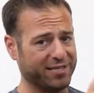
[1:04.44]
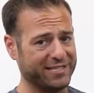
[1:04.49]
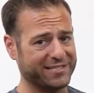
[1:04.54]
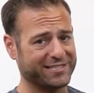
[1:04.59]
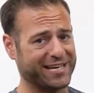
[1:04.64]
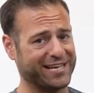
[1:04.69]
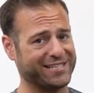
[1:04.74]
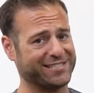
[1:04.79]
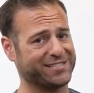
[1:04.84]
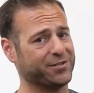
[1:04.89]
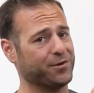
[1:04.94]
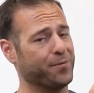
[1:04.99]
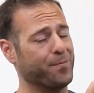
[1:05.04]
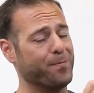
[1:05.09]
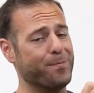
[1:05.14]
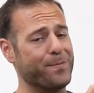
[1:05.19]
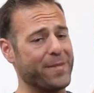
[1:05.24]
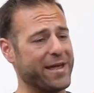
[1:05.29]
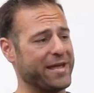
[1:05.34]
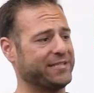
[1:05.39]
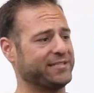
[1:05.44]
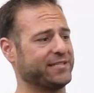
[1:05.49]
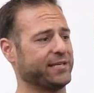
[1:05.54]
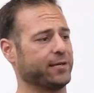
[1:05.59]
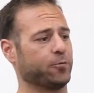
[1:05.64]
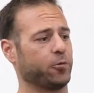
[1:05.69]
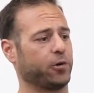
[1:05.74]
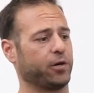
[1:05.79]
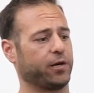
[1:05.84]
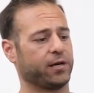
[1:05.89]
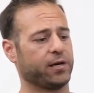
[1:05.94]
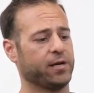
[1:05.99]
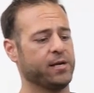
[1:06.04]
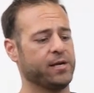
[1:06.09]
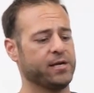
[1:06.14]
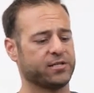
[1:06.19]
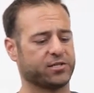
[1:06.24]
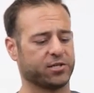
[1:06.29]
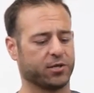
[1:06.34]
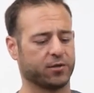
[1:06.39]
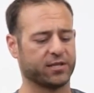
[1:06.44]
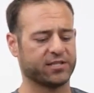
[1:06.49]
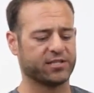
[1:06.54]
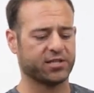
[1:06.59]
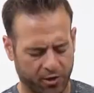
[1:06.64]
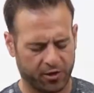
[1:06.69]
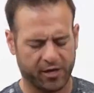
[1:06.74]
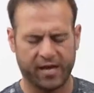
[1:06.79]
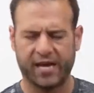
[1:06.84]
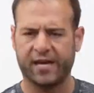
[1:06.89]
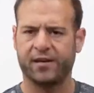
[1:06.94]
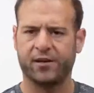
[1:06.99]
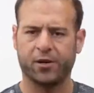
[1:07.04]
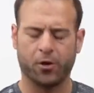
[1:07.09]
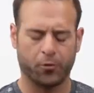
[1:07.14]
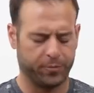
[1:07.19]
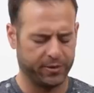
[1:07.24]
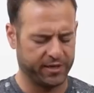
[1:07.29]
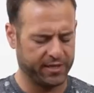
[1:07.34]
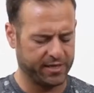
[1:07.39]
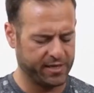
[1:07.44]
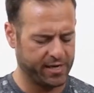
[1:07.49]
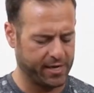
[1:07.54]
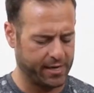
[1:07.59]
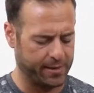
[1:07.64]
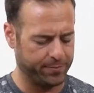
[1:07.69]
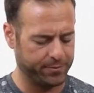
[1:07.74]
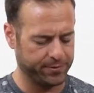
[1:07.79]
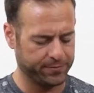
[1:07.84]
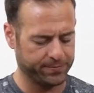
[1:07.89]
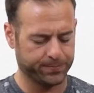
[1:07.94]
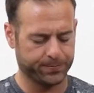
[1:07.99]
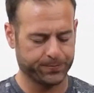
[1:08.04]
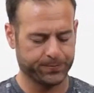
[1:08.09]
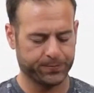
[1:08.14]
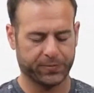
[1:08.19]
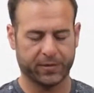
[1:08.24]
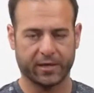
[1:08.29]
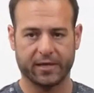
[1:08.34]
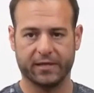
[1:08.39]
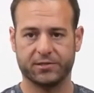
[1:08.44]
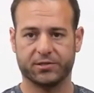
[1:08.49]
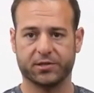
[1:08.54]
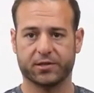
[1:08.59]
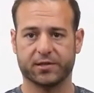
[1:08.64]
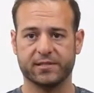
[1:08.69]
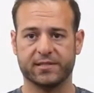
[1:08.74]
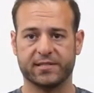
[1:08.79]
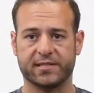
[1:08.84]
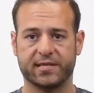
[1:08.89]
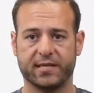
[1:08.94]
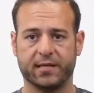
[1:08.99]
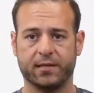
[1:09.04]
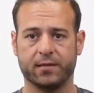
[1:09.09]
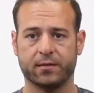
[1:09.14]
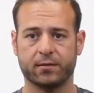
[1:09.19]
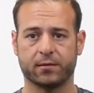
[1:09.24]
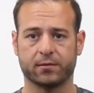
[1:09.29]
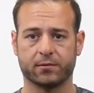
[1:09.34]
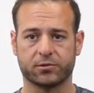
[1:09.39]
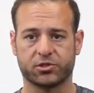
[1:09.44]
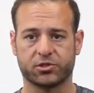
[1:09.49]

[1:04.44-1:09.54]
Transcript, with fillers: These guys do amazing work. So let's go ahead and open it up. As you can see, little